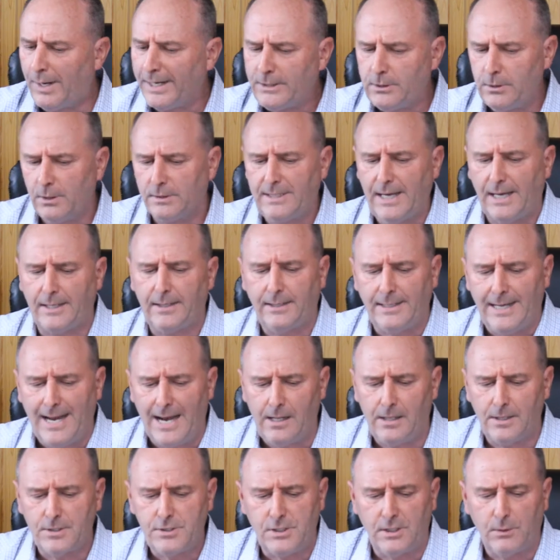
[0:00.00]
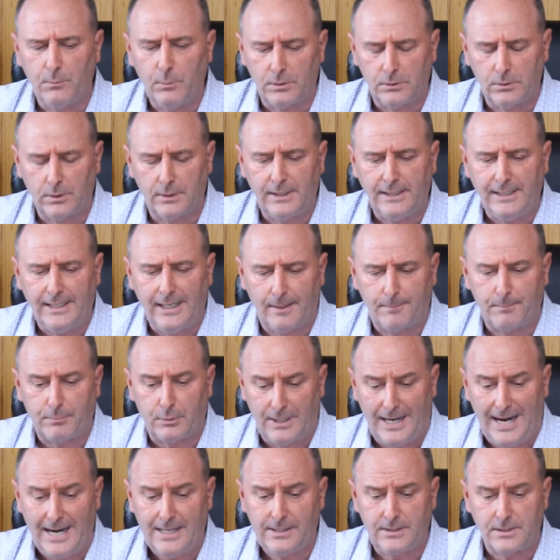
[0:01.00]
I took that analogy when looking at
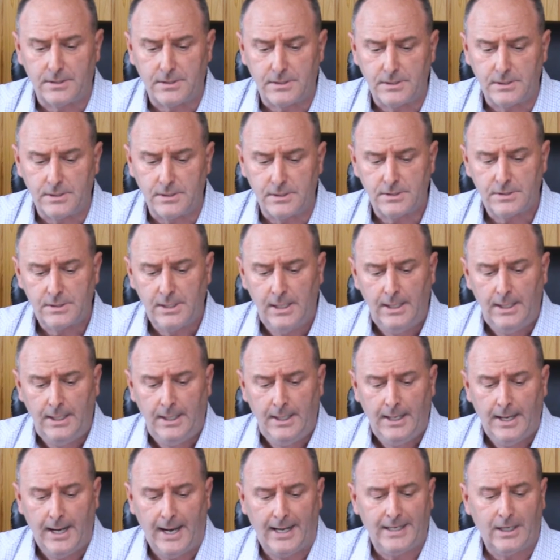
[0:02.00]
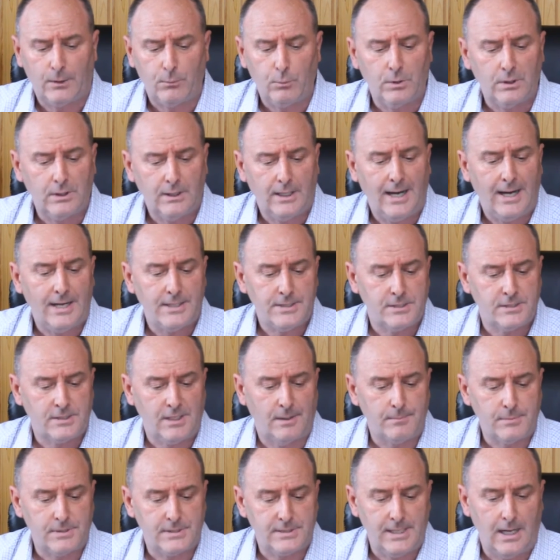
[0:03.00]
practices, and I realized as
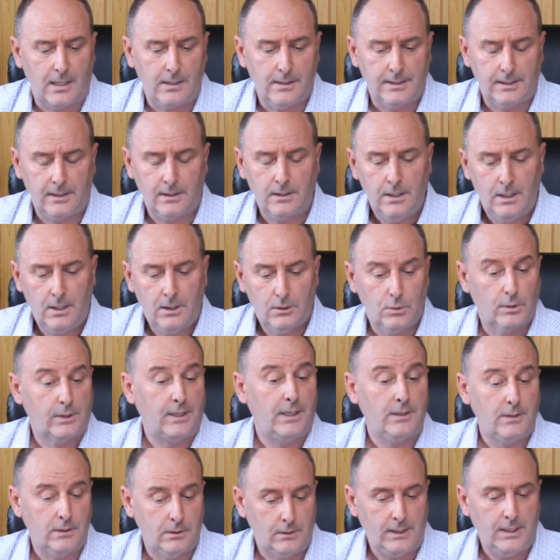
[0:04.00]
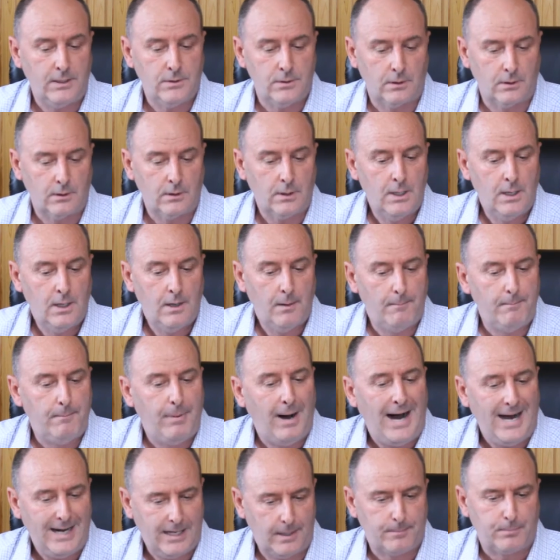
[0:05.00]
I'm looking to either
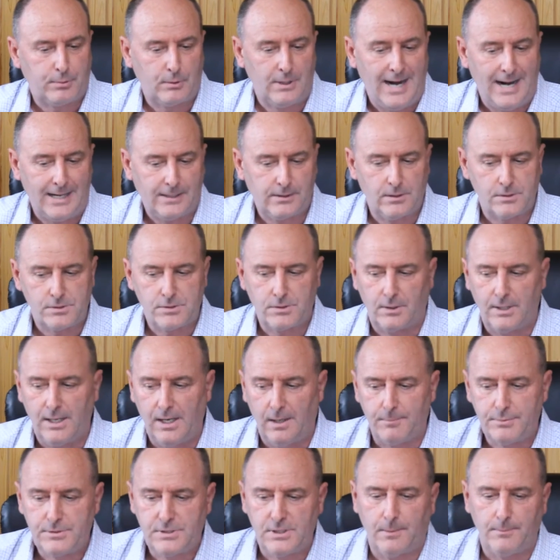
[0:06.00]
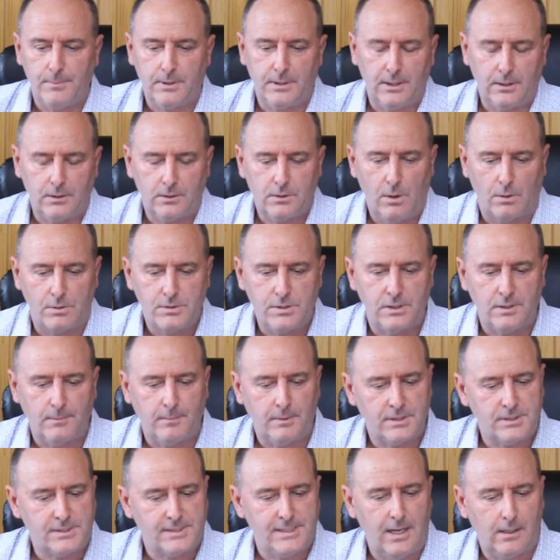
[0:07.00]
buy a practice or help somebody and coaching them
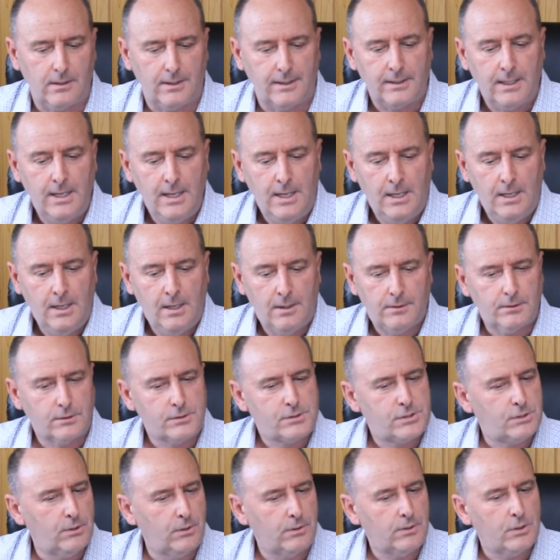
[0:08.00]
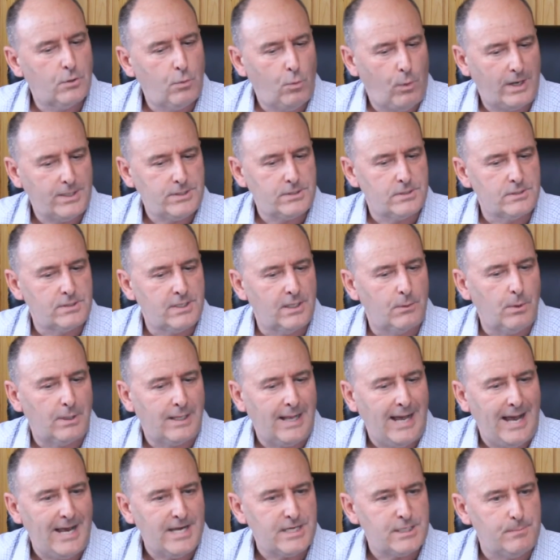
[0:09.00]
to sell it, there's certain questions they will
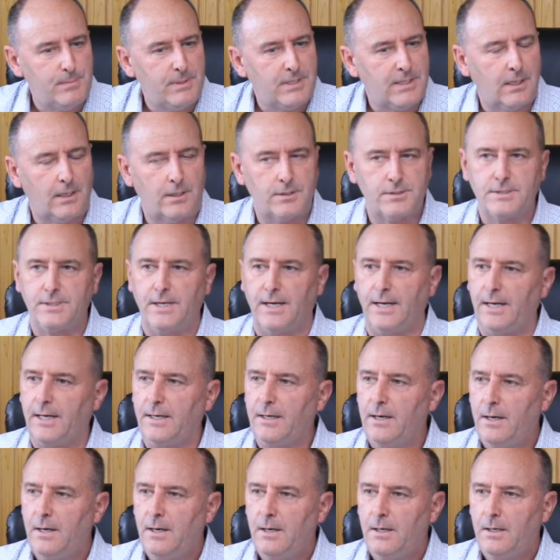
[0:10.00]
ask me that I'll say,